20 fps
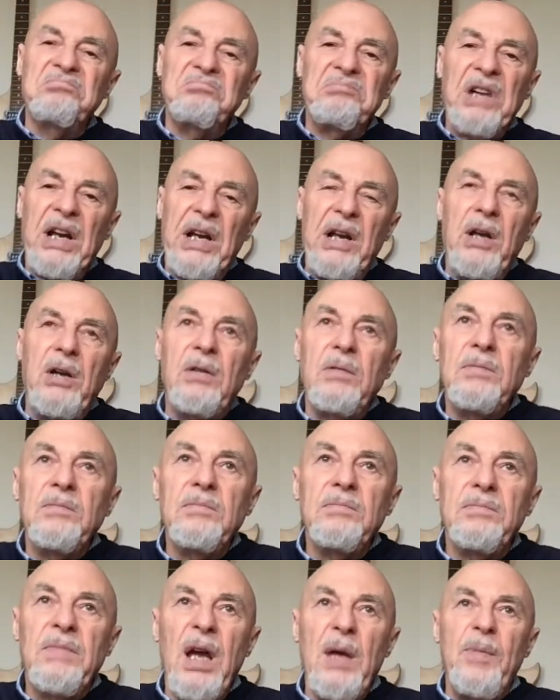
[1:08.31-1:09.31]
I don't know,
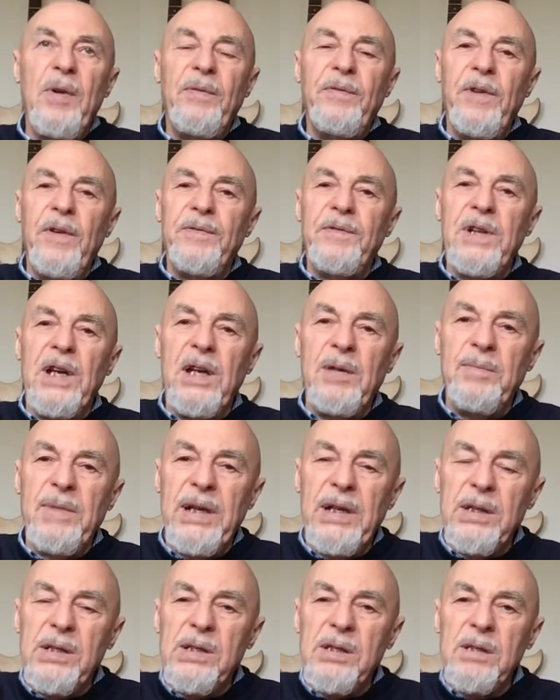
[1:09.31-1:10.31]
maybe 15
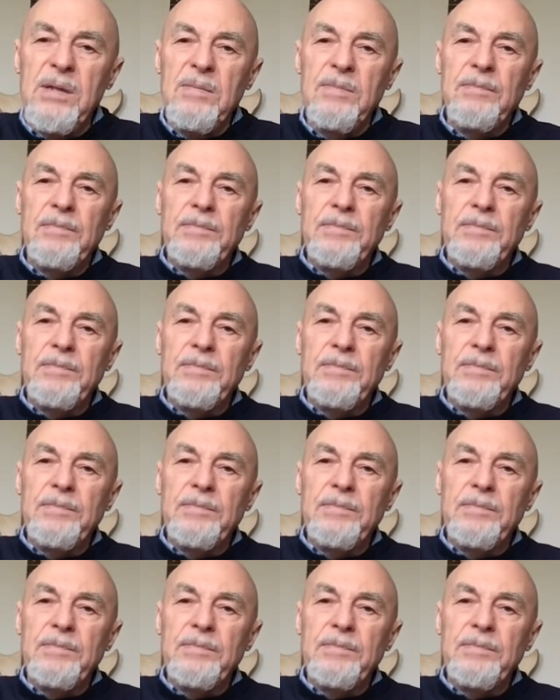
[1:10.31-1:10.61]
minutes